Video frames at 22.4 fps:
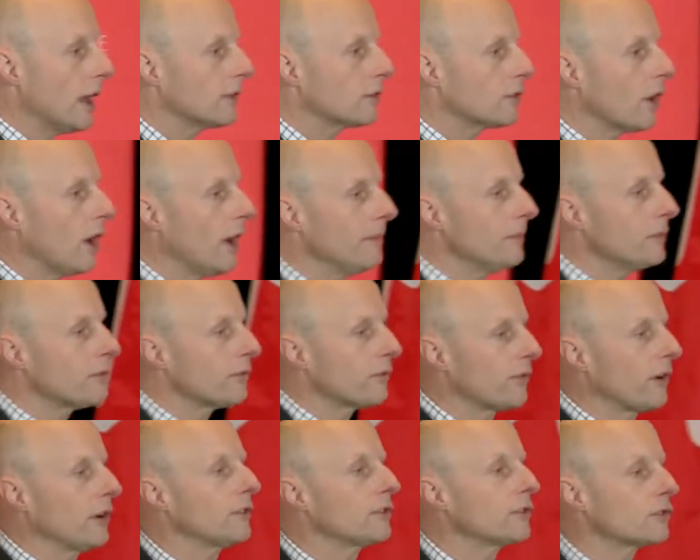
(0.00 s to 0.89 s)
at times
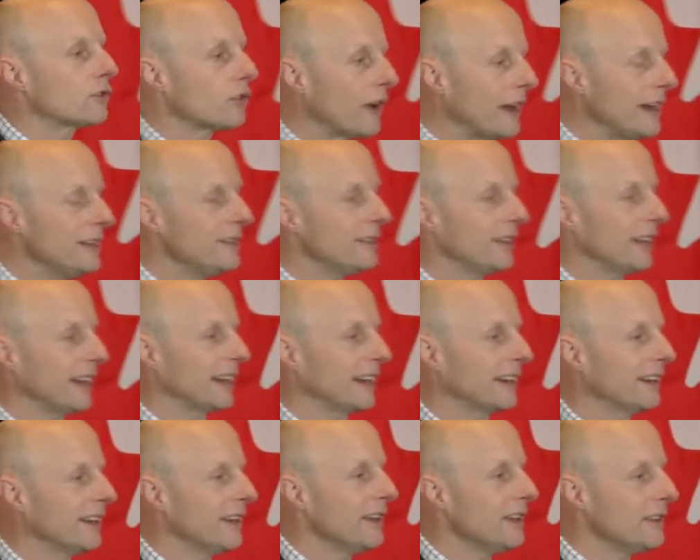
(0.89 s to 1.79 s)

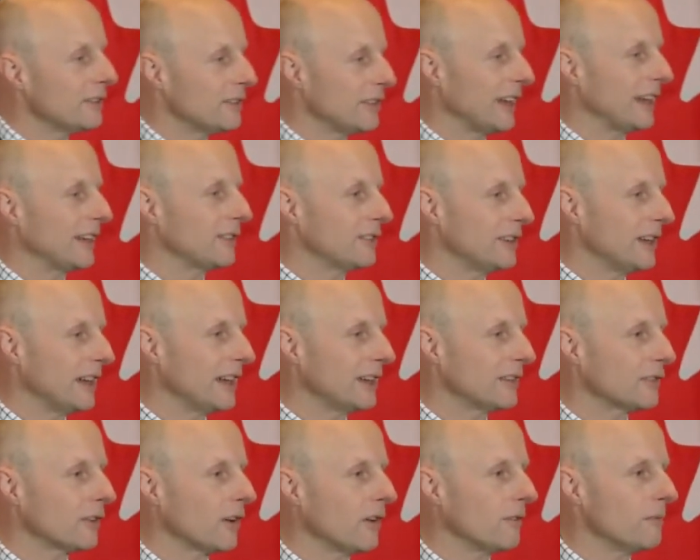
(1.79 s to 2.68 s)
frustrating six
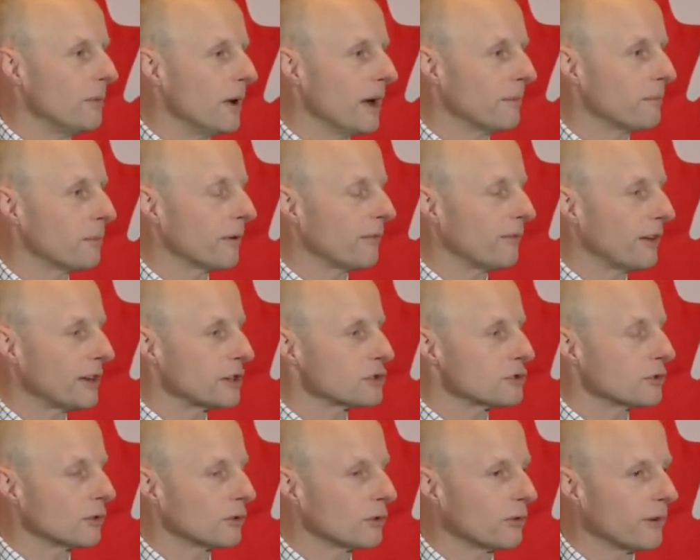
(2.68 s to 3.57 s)
years of my
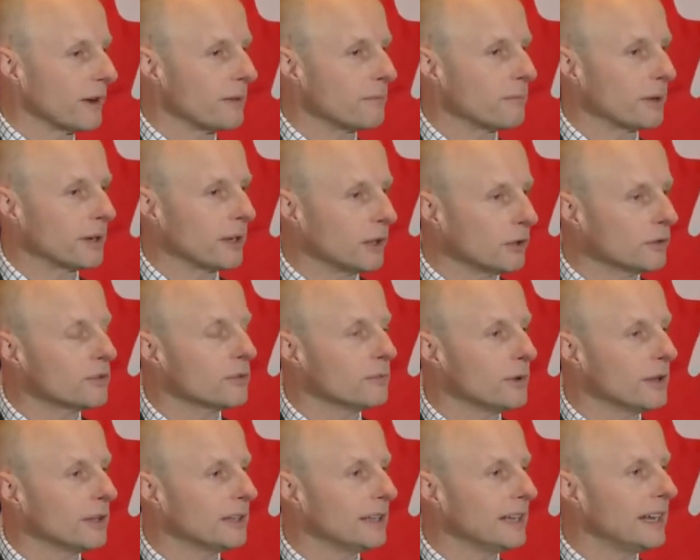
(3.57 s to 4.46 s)
professional career. But
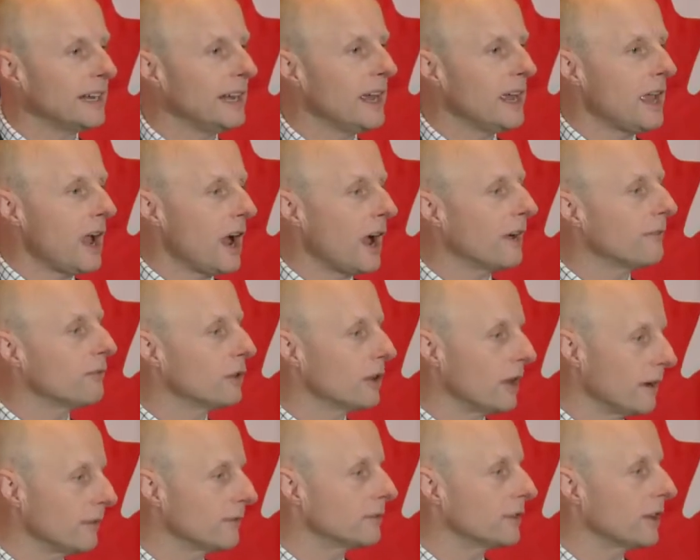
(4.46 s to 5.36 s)
ultimately, I've
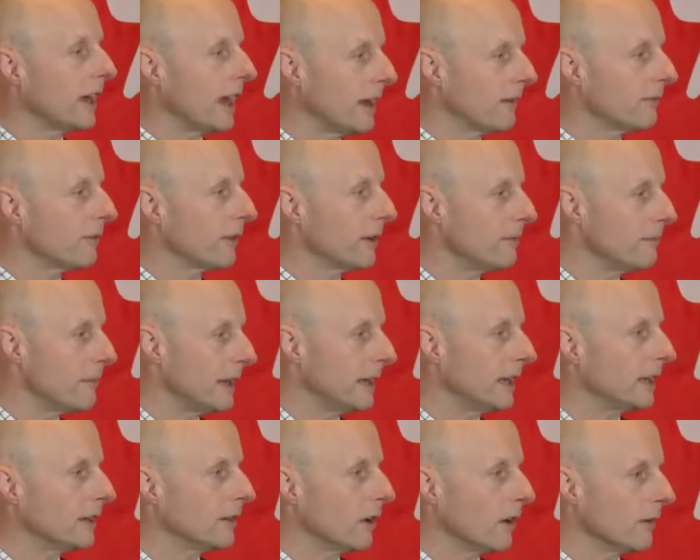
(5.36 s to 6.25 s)
loved every
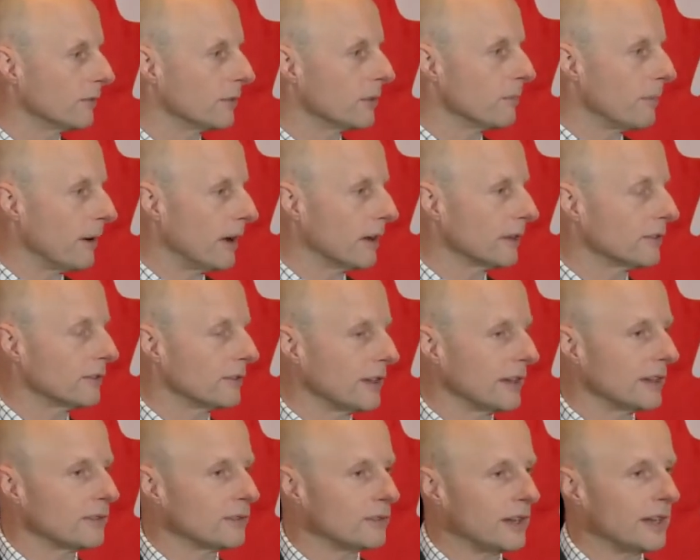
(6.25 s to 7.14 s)
minute of the past
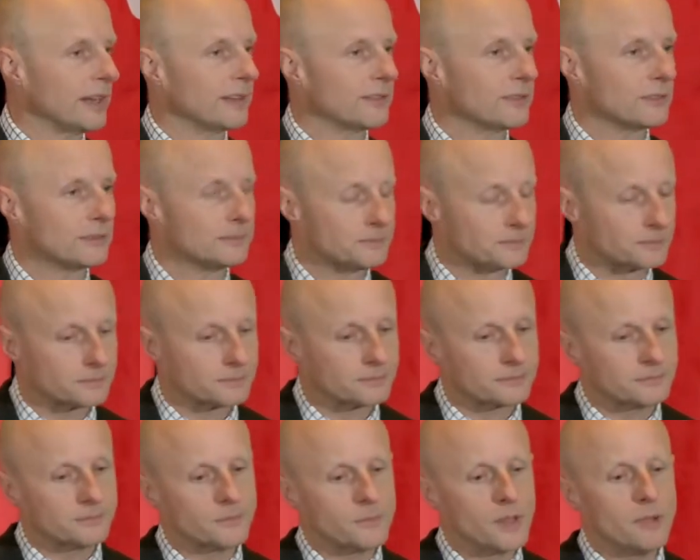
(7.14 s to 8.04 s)
six years.
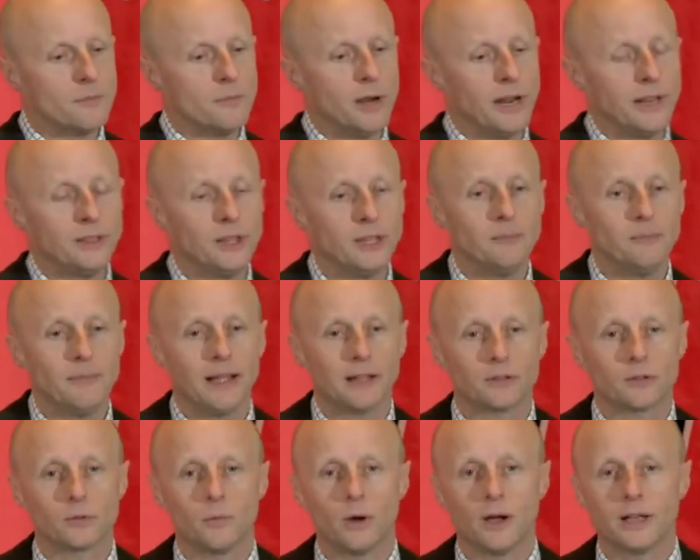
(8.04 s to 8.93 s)
When I think
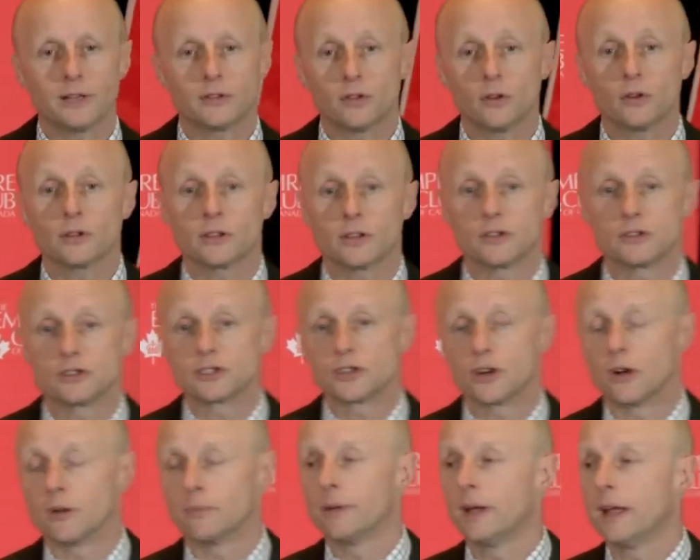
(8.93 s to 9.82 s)
back to why I took this
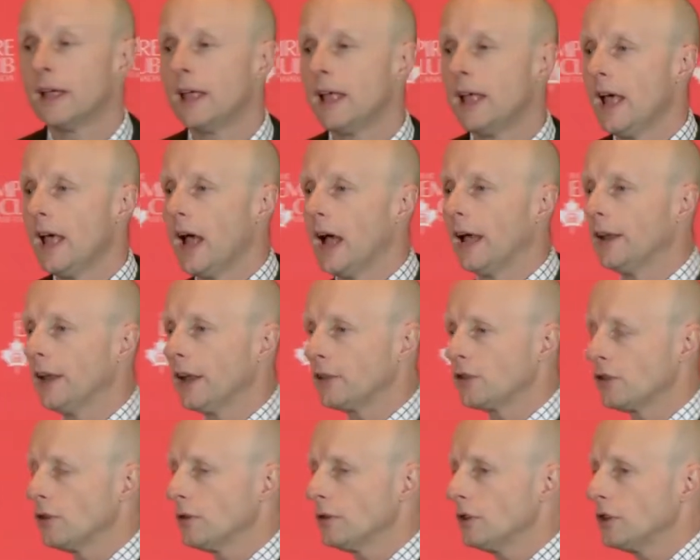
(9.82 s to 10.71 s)
job, and I
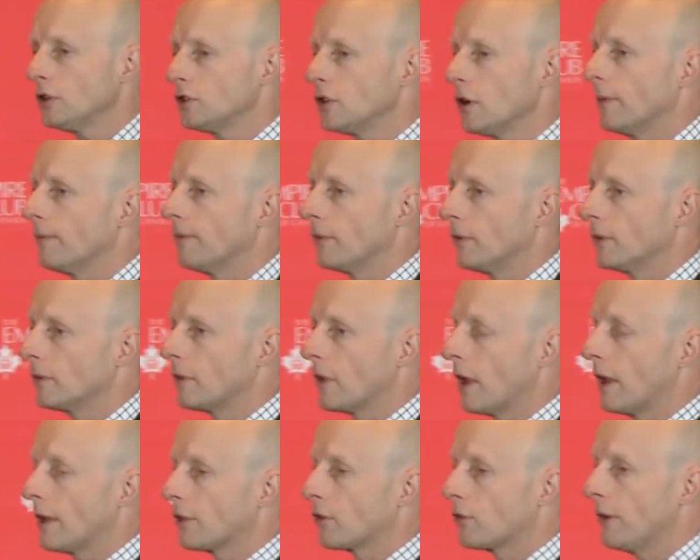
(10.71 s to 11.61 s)
took the job for
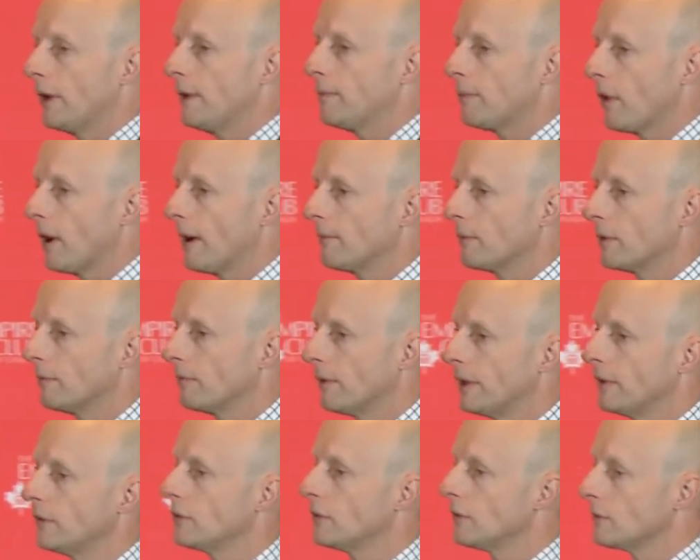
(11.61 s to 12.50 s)
uh, three primary
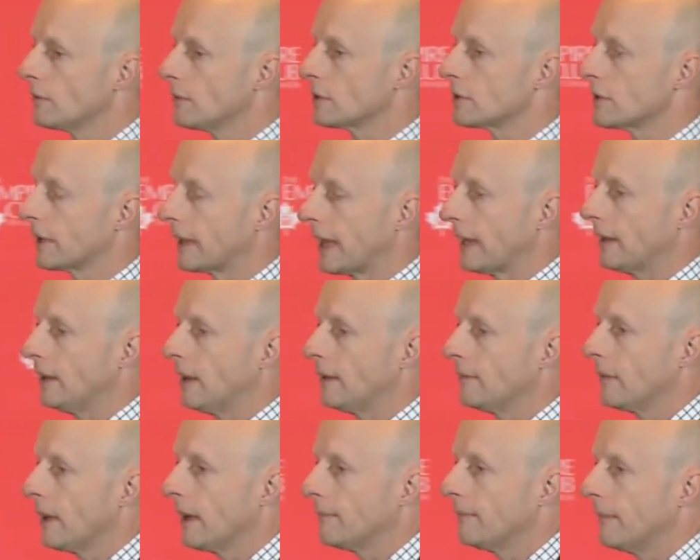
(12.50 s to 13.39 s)
reasons, which again
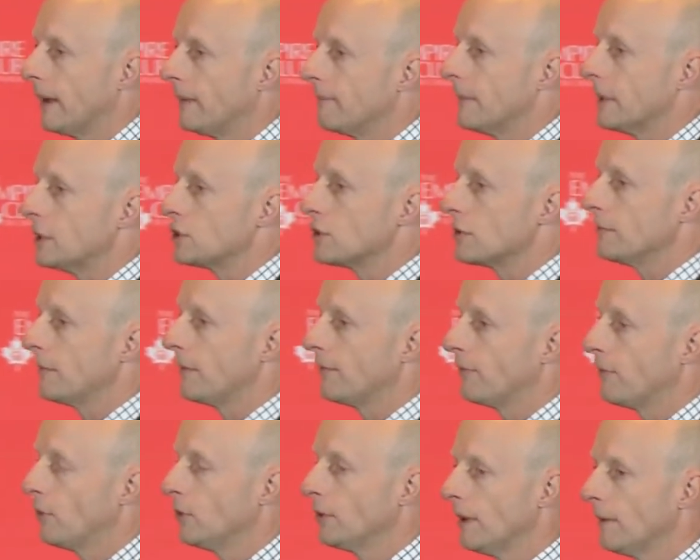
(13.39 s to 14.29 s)
I, I, may have mentioned
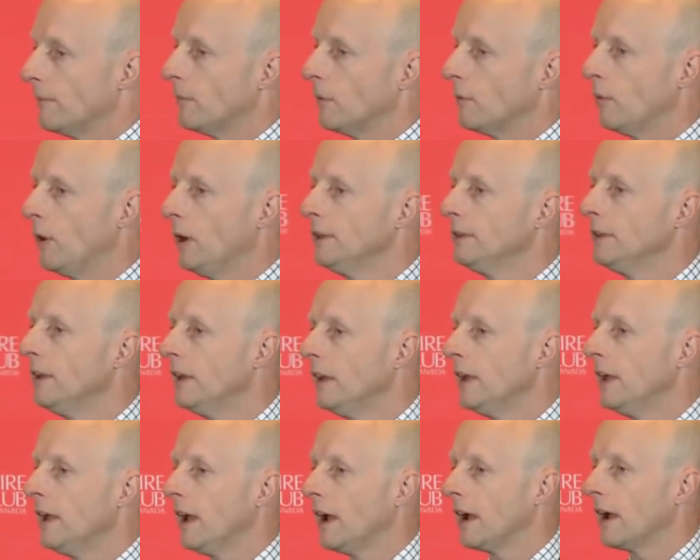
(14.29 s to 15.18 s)
before. Number one,
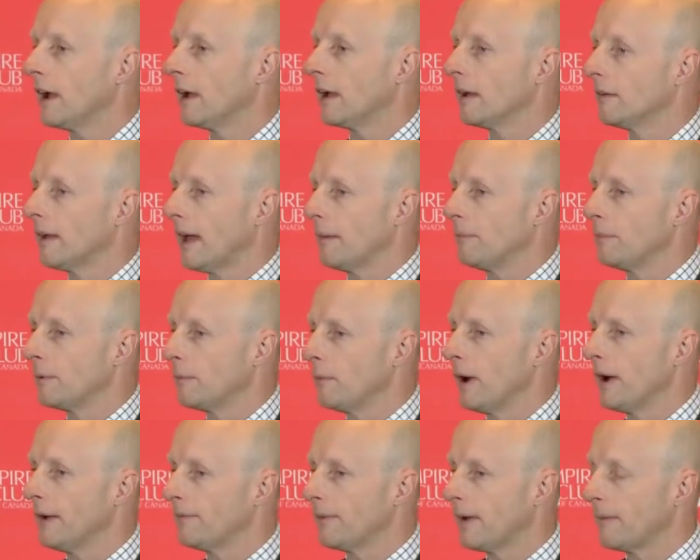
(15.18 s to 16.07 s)
uh, happy
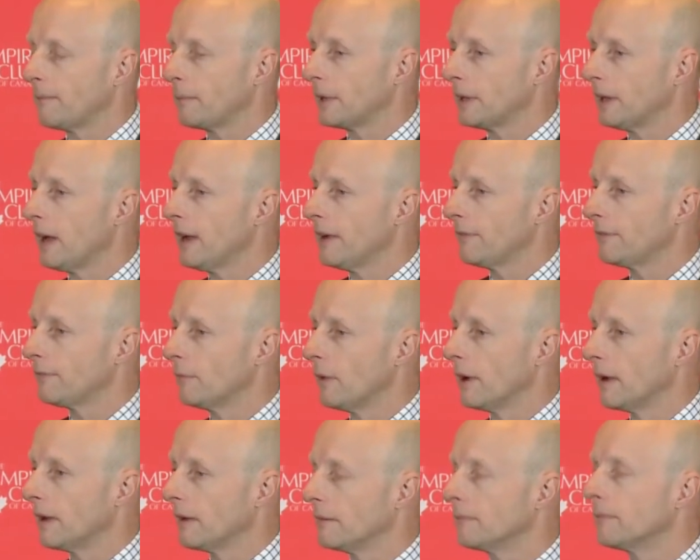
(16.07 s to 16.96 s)
wife, happy life.
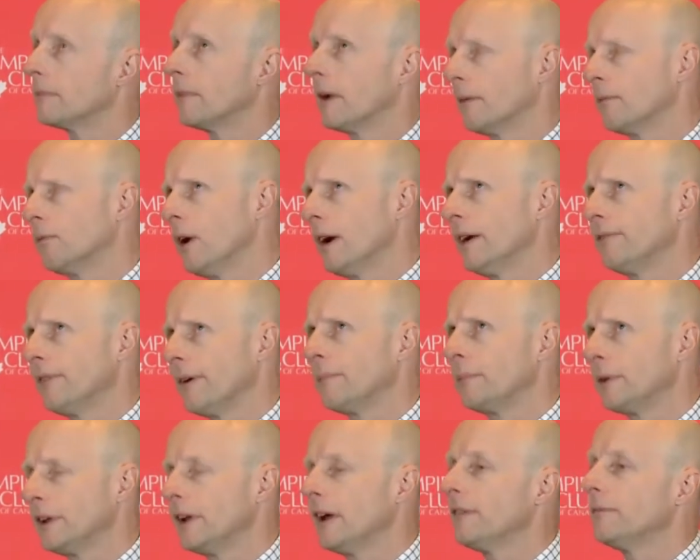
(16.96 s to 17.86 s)
My uh, wife,
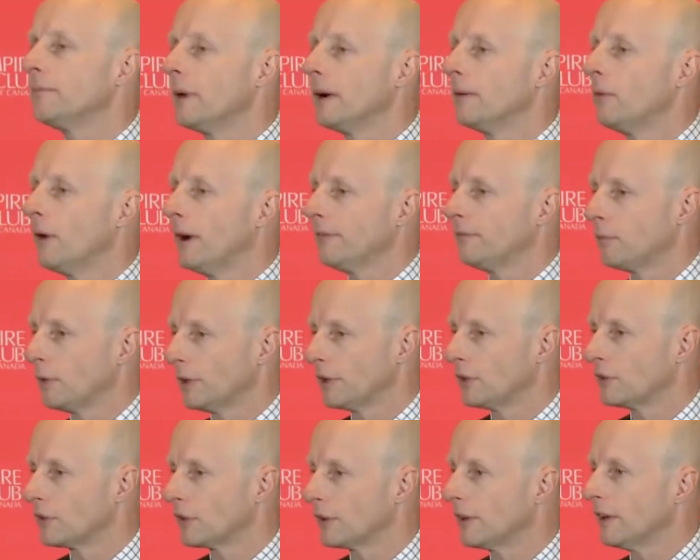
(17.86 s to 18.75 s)
happy life. My wife
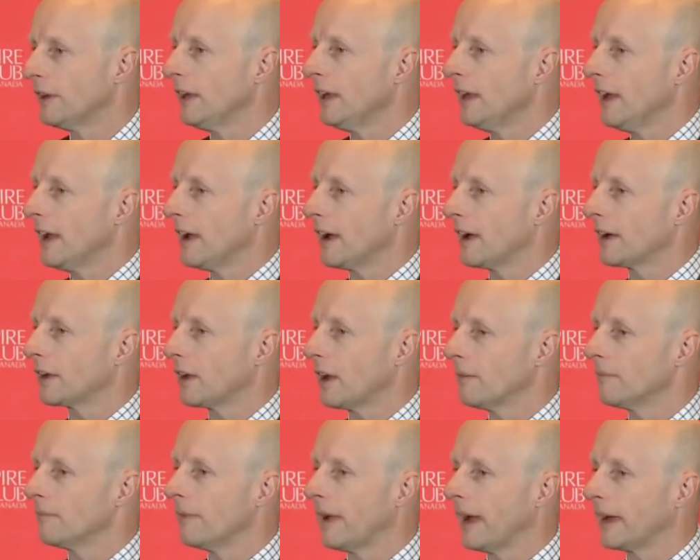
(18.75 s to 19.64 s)
wanted to uh,
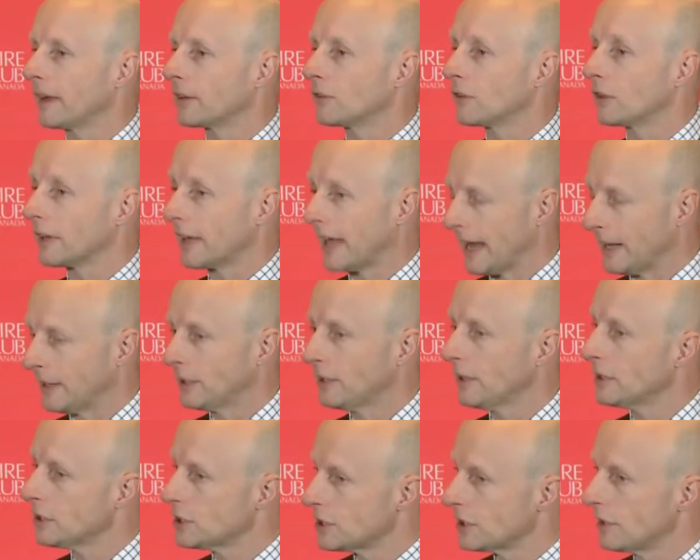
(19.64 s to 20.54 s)
come back to
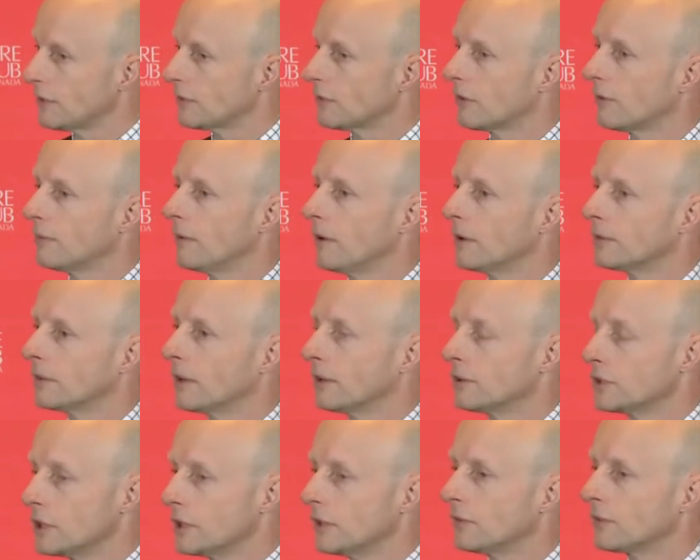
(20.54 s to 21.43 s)
Canada. She's from uh,
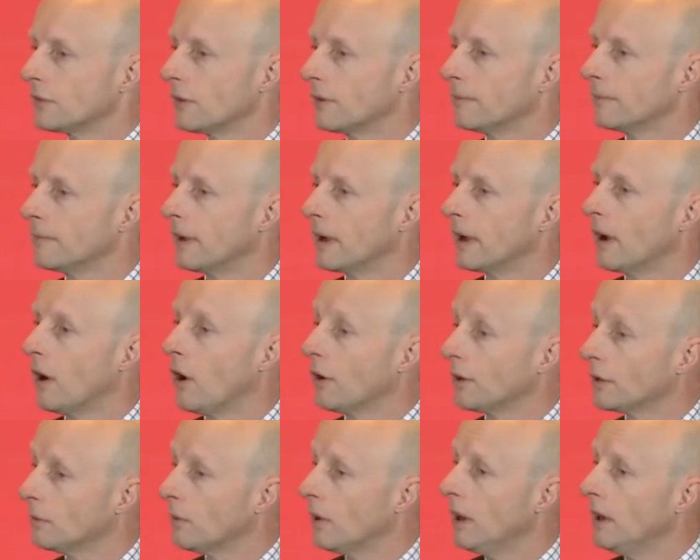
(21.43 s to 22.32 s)
she's from
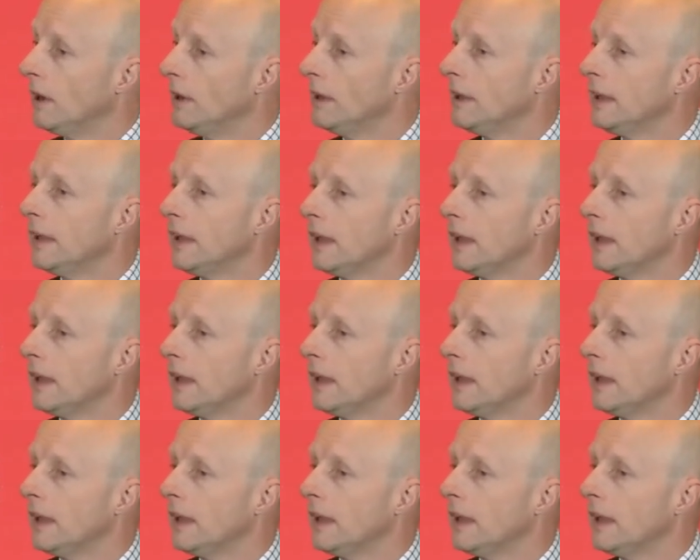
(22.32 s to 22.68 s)
Ottawa,